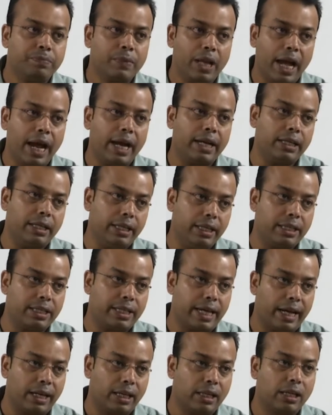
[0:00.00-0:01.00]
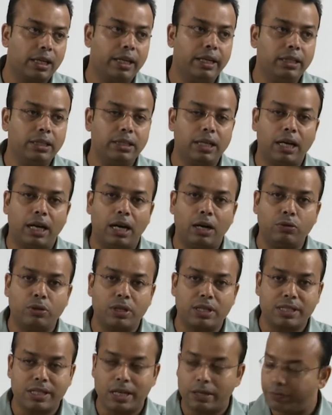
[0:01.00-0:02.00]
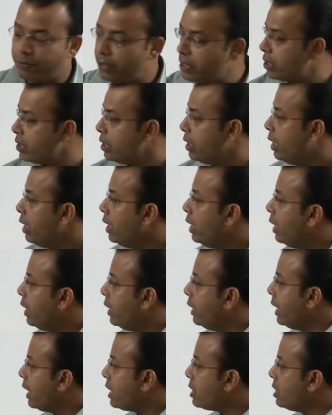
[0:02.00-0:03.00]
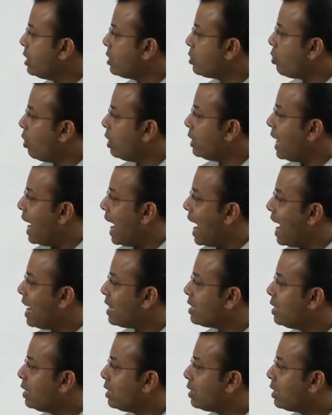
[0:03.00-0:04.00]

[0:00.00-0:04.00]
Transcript: and it can clean the outer surface. Next is called the acid